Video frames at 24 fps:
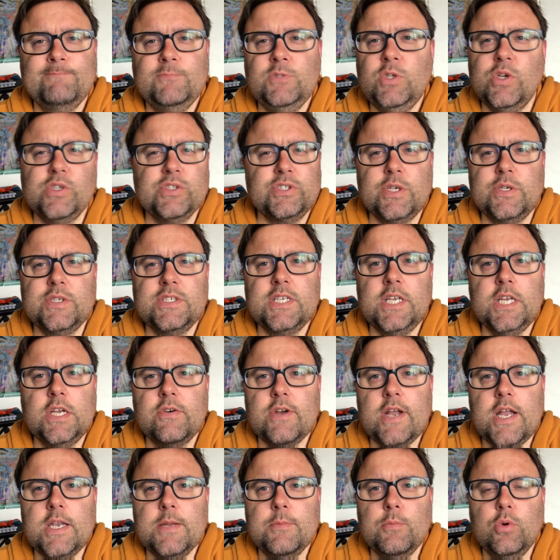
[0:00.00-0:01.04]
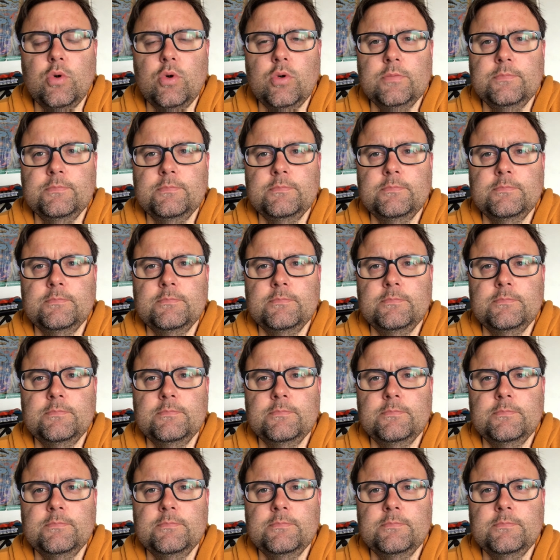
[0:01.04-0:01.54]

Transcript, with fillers: not so secret anymore.